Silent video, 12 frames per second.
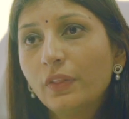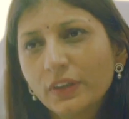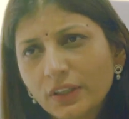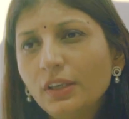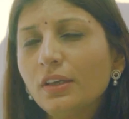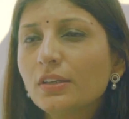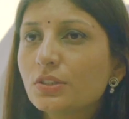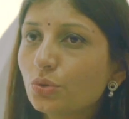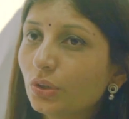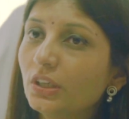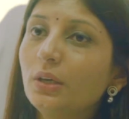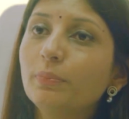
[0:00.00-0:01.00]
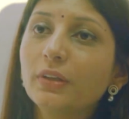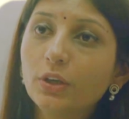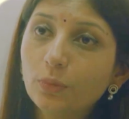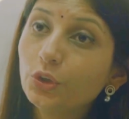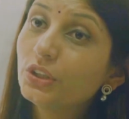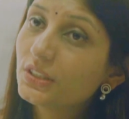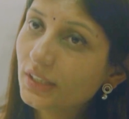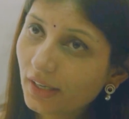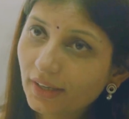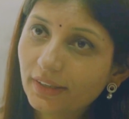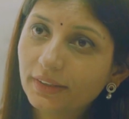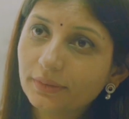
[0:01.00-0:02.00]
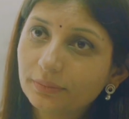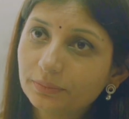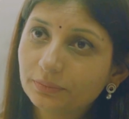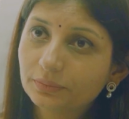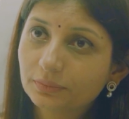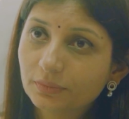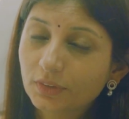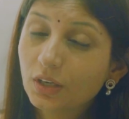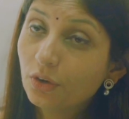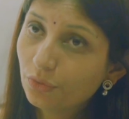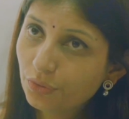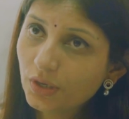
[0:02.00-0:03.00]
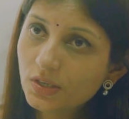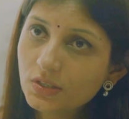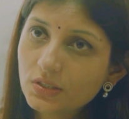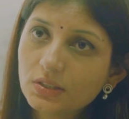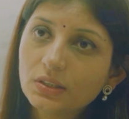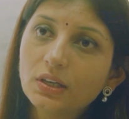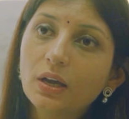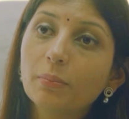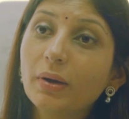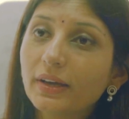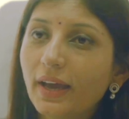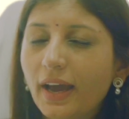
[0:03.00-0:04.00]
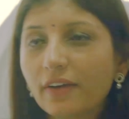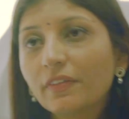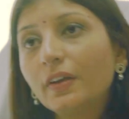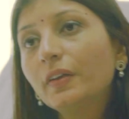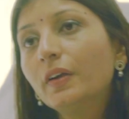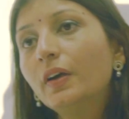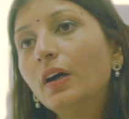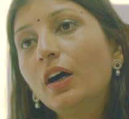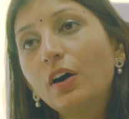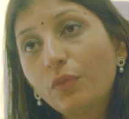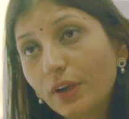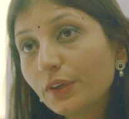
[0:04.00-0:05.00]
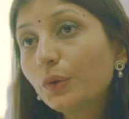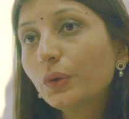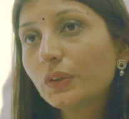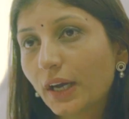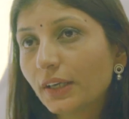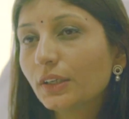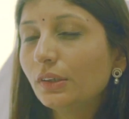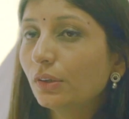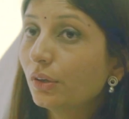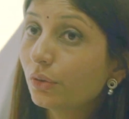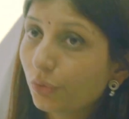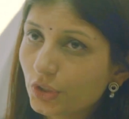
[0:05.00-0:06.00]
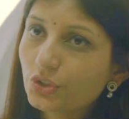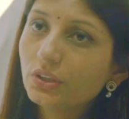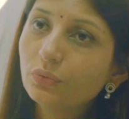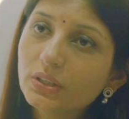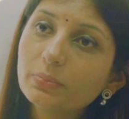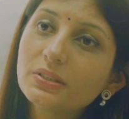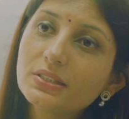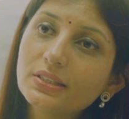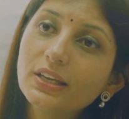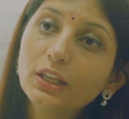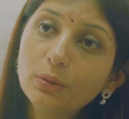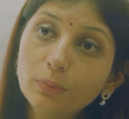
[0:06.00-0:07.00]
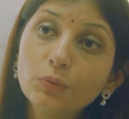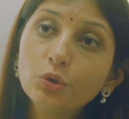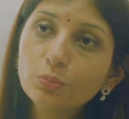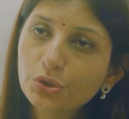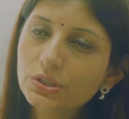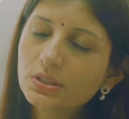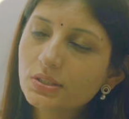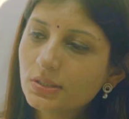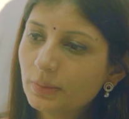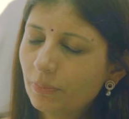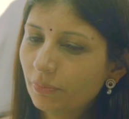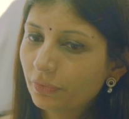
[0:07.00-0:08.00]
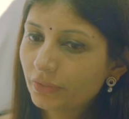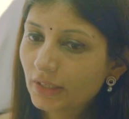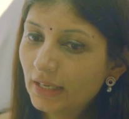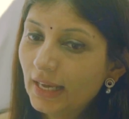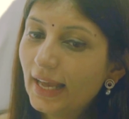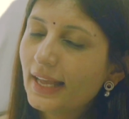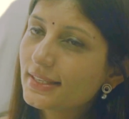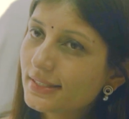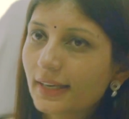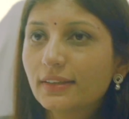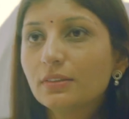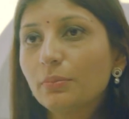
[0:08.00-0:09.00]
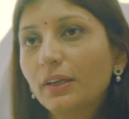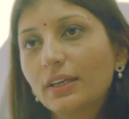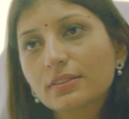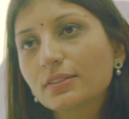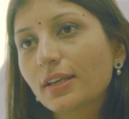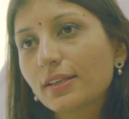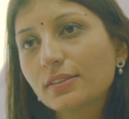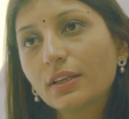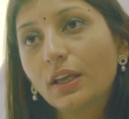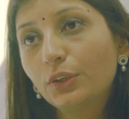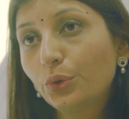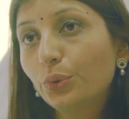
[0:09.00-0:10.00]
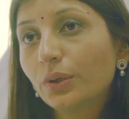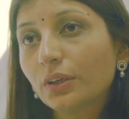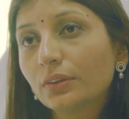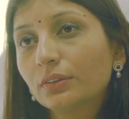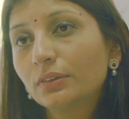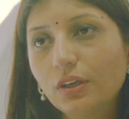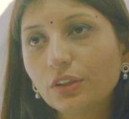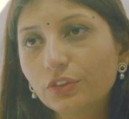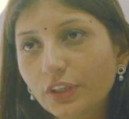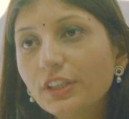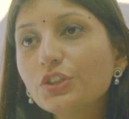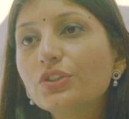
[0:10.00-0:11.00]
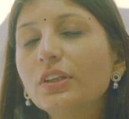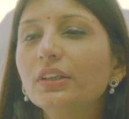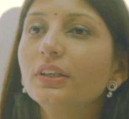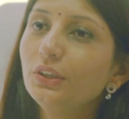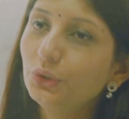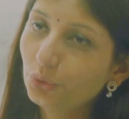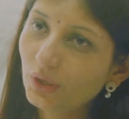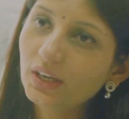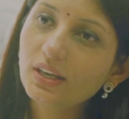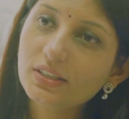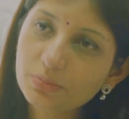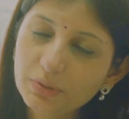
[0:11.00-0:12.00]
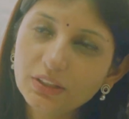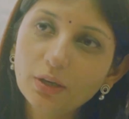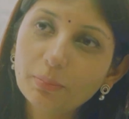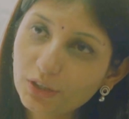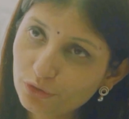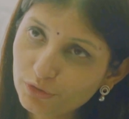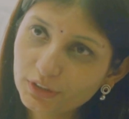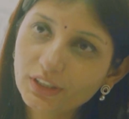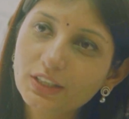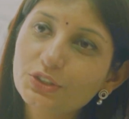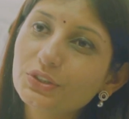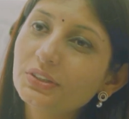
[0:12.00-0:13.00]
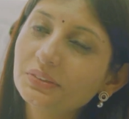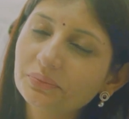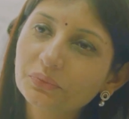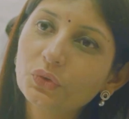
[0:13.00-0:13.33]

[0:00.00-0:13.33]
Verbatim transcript: The key is to keep the immunity high. First, by having a very good diet rich in vitamin C and immune boosters, and second, by exercising and yoga. Traditionally, yoga has been a part of our culture.